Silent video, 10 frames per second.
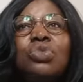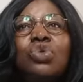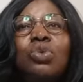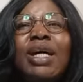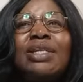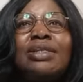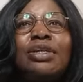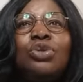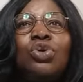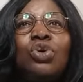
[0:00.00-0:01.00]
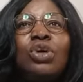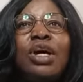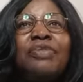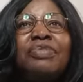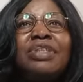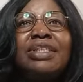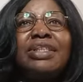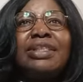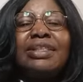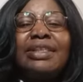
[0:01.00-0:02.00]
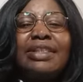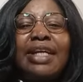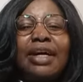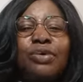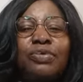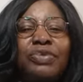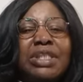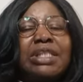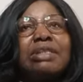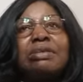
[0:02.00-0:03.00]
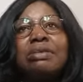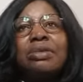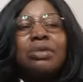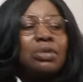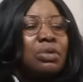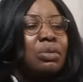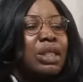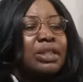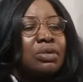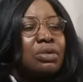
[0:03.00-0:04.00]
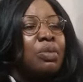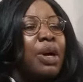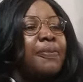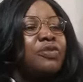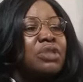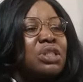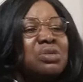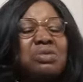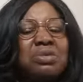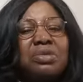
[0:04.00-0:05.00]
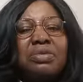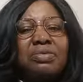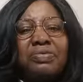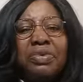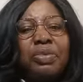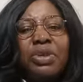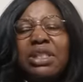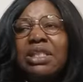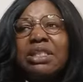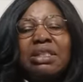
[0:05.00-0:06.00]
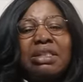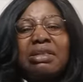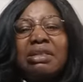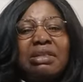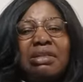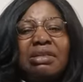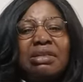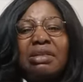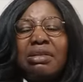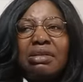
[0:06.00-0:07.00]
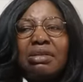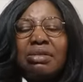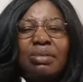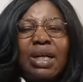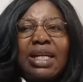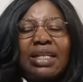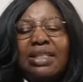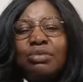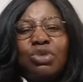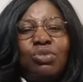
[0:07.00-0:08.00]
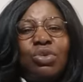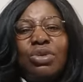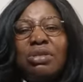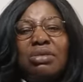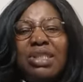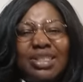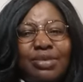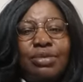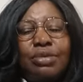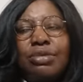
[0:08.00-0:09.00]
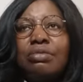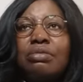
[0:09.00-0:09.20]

to ba se to kon ra fi ginger ko fi si ko ma se ko ma mu, it's good for body, ma clean gbogbo inu, it's good.